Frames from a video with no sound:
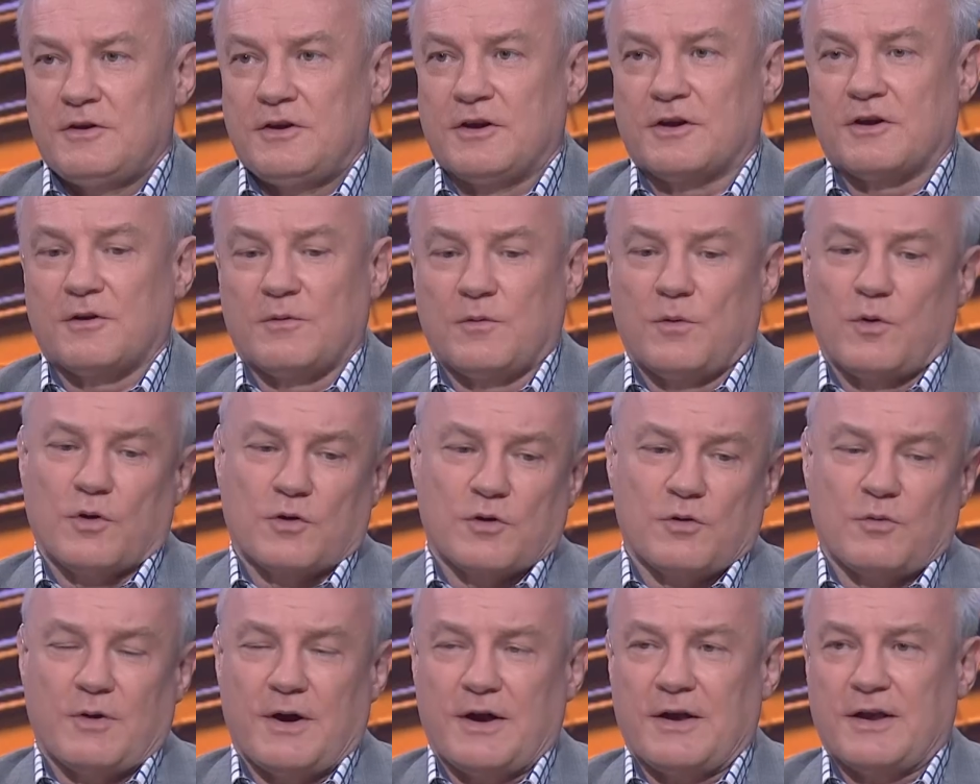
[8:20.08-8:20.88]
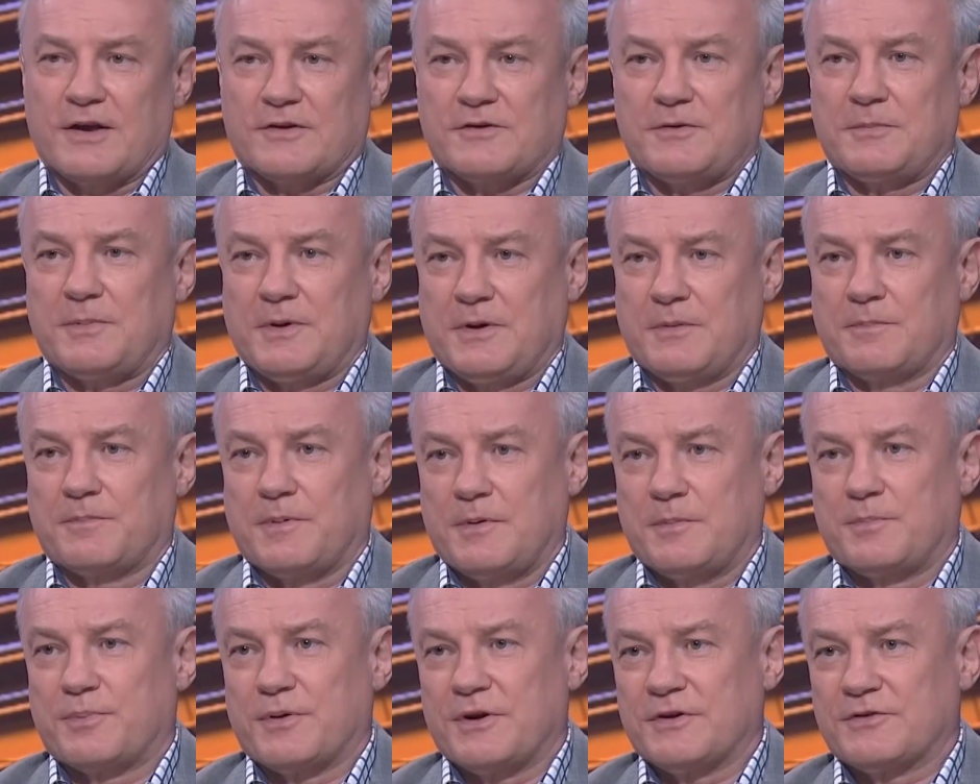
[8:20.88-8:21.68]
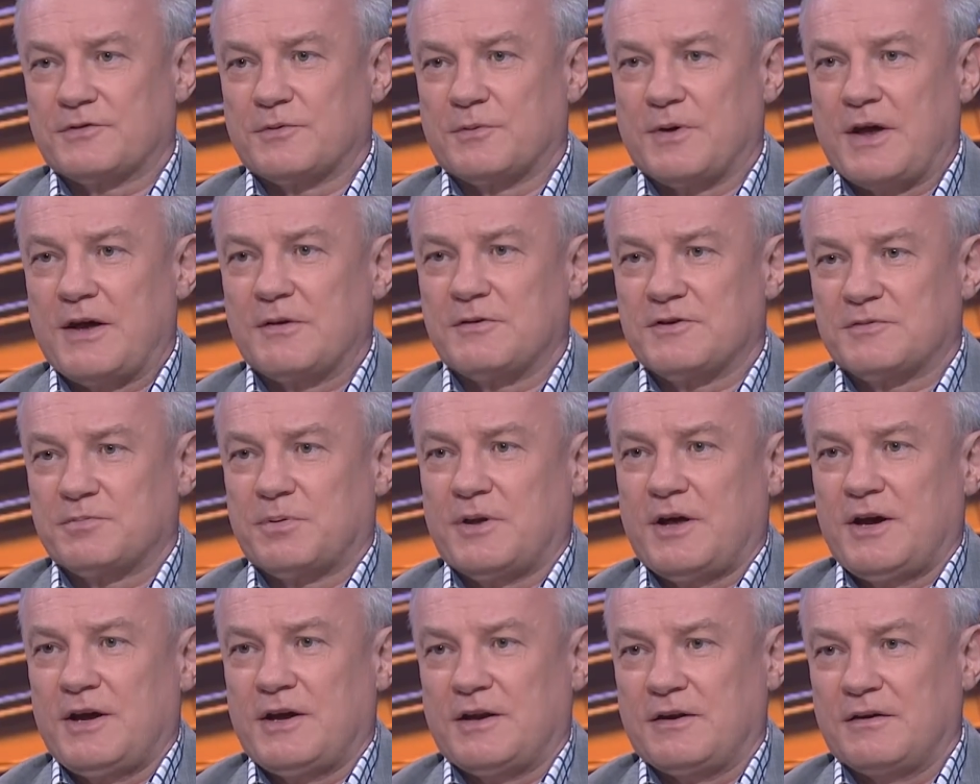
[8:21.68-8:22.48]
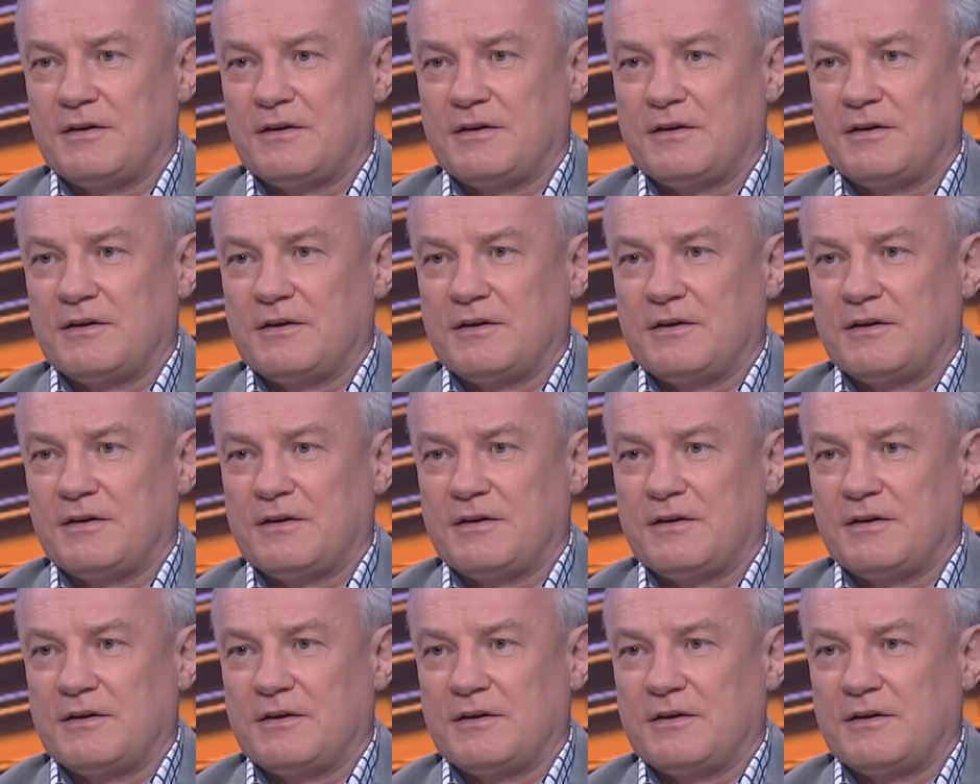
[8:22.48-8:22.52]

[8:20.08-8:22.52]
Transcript: you could walk away and actually be impressed with how he's played.